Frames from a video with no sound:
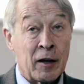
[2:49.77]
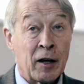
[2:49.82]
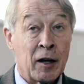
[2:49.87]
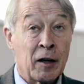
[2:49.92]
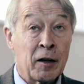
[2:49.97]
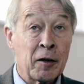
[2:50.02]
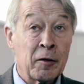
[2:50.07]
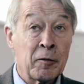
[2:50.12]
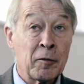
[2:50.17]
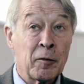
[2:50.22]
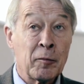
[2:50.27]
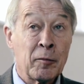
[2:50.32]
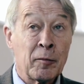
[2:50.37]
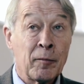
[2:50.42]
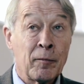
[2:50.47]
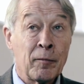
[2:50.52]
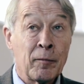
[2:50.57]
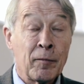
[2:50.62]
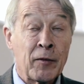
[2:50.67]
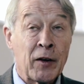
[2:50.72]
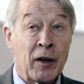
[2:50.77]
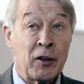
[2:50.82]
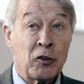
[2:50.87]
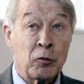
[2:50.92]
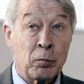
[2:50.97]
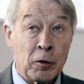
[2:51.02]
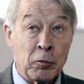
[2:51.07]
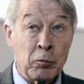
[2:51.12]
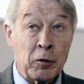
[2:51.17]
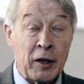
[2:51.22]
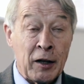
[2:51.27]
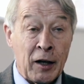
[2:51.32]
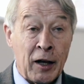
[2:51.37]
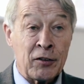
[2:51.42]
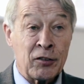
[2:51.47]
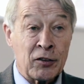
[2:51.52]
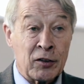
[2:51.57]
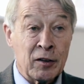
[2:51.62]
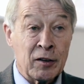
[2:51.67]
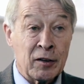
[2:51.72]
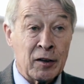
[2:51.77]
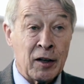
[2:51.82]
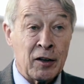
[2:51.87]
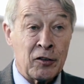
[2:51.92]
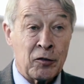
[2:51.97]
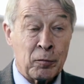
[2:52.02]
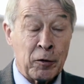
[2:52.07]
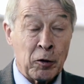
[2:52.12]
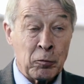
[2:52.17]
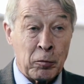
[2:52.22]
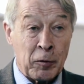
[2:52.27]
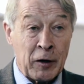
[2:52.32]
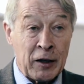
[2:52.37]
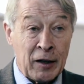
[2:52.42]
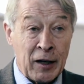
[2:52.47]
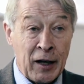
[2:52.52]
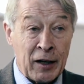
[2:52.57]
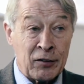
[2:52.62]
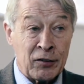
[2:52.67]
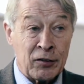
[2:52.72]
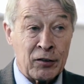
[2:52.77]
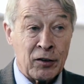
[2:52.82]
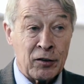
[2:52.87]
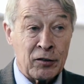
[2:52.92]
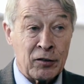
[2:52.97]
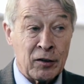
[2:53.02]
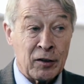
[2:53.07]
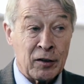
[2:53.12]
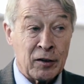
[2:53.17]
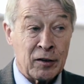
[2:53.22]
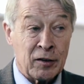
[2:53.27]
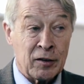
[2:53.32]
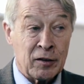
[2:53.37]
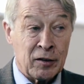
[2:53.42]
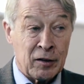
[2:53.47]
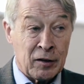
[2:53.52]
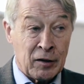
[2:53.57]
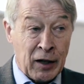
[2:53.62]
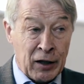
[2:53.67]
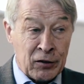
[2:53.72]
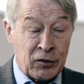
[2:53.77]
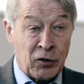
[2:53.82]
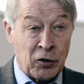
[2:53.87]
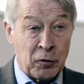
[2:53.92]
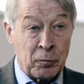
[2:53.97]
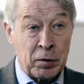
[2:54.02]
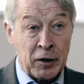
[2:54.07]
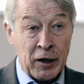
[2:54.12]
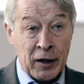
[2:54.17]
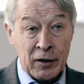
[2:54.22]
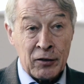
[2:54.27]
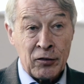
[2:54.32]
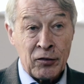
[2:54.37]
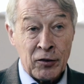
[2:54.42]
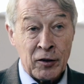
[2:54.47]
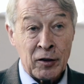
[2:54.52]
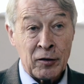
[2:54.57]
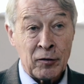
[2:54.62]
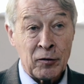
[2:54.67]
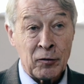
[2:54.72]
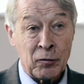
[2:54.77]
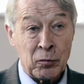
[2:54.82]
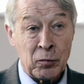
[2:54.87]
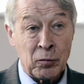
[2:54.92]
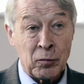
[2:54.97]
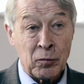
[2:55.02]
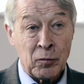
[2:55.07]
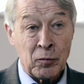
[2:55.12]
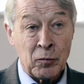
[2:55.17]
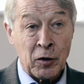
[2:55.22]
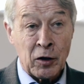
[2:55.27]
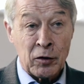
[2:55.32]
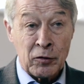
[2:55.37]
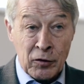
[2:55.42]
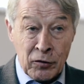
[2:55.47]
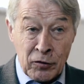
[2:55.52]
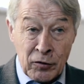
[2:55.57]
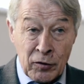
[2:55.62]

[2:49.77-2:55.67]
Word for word: Um, it's probably less, it's probably less, less complex than what